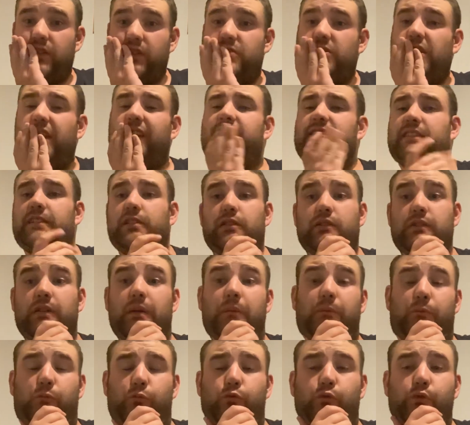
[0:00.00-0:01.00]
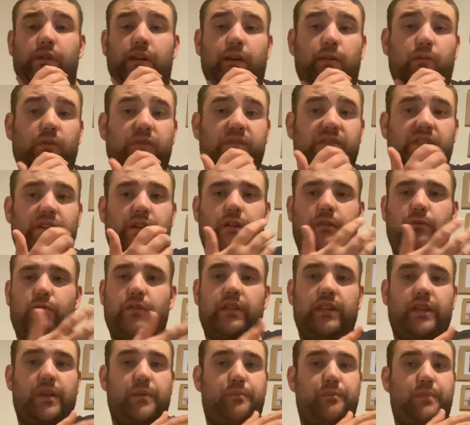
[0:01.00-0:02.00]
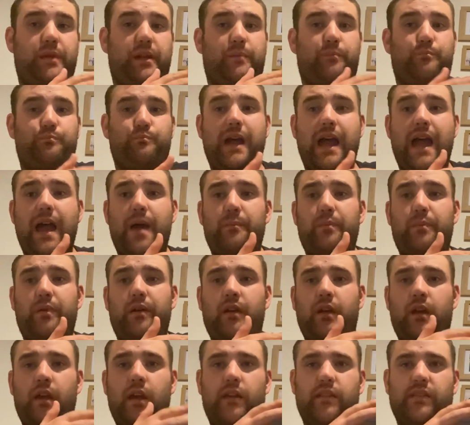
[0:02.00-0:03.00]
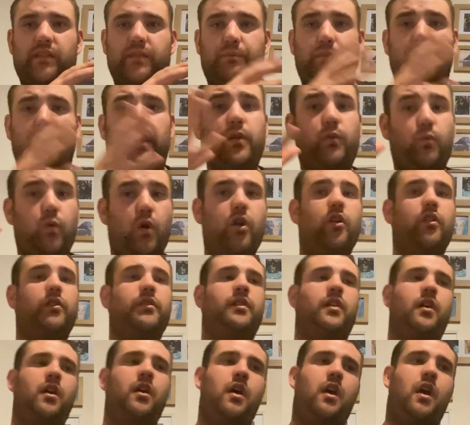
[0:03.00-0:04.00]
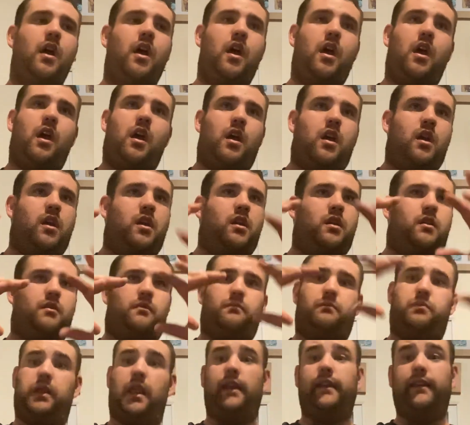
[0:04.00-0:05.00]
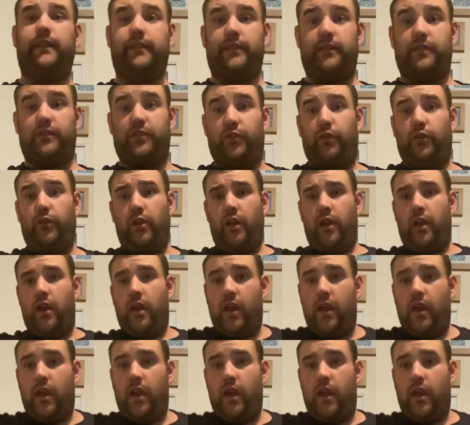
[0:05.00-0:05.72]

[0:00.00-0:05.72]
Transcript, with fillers: It's actually a, also a really big map. It's a big world plenty to do.